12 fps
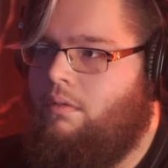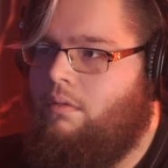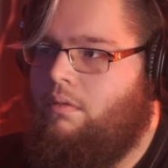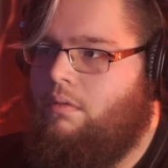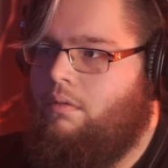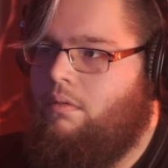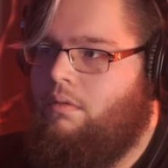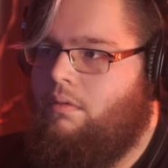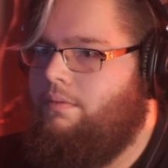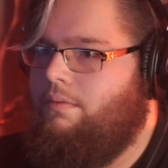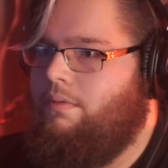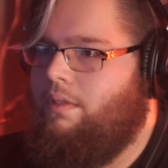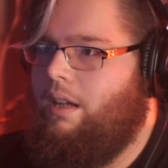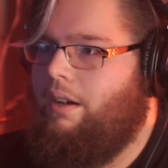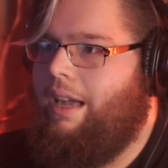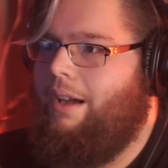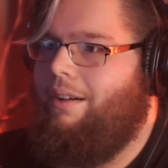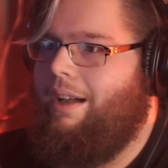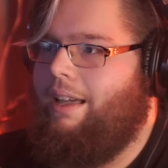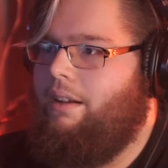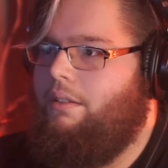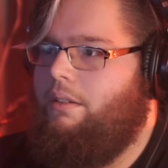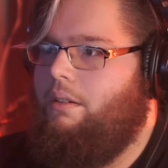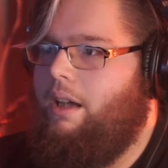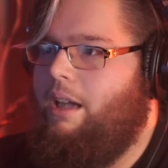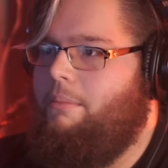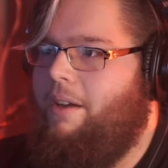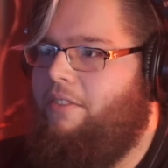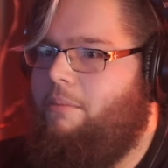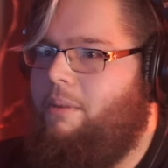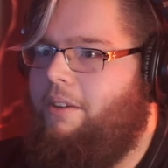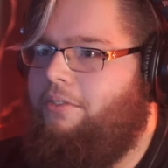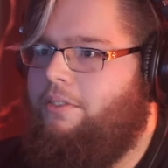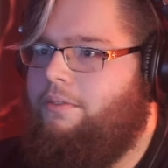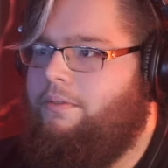I knew it. Okay, well, I got E M F, E M F.